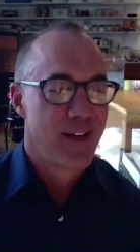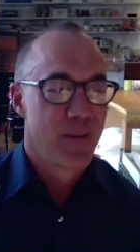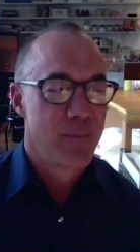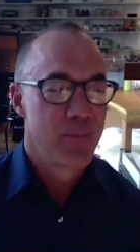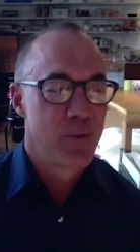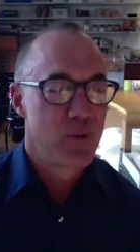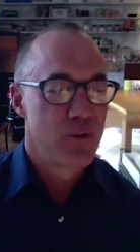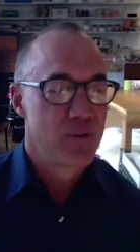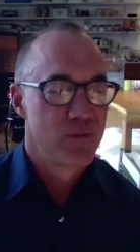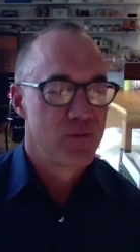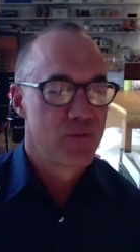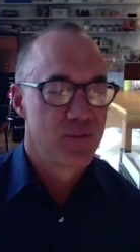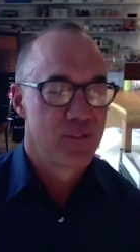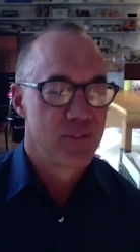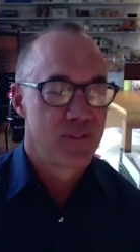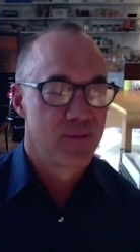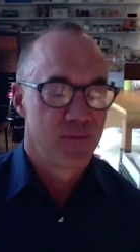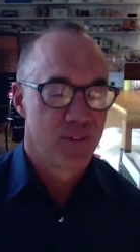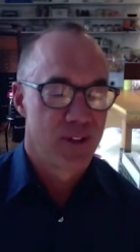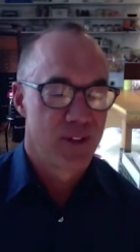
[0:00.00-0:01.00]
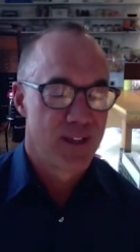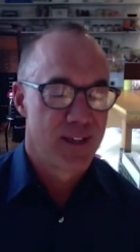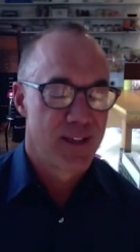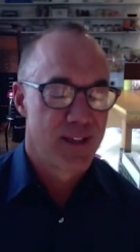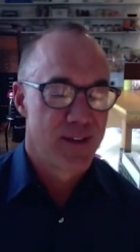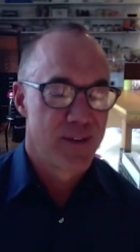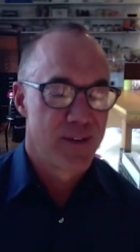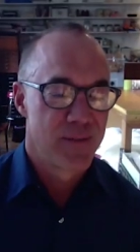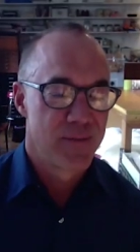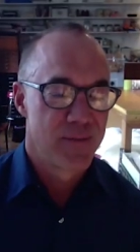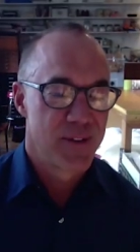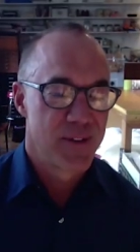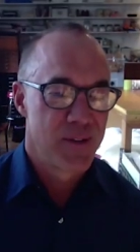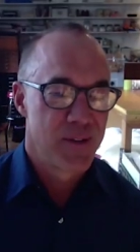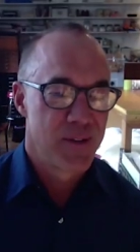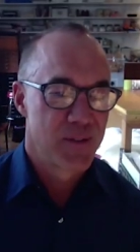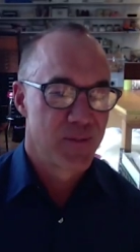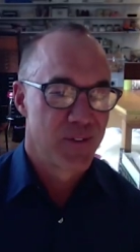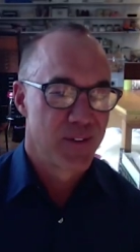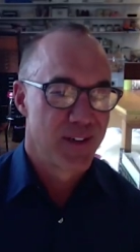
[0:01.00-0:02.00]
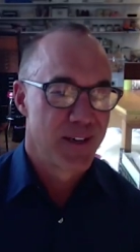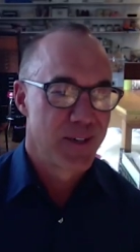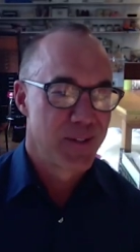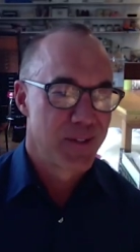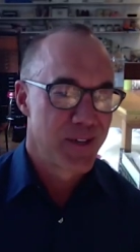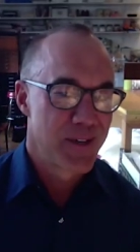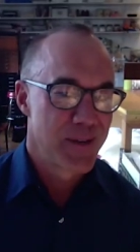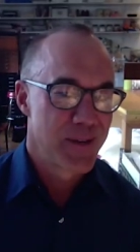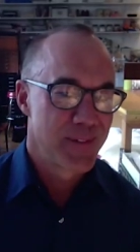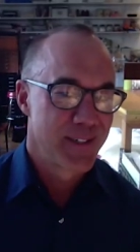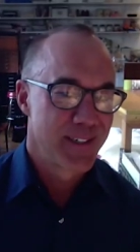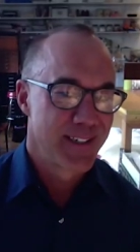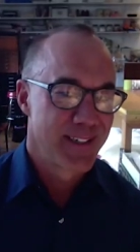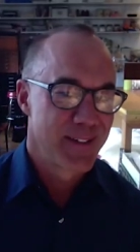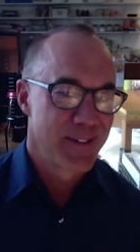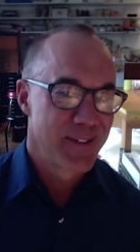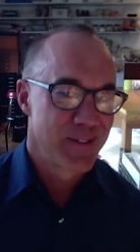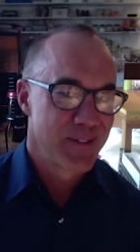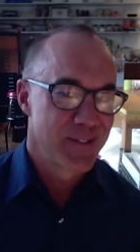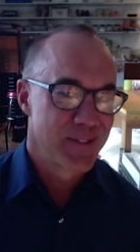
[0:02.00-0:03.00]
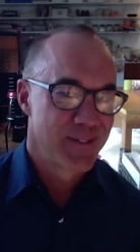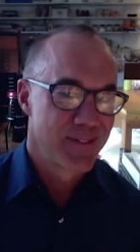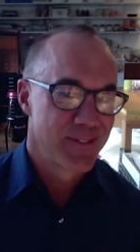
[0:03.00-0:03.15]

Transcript: a beautiful uh, Venus flytrap, I guess.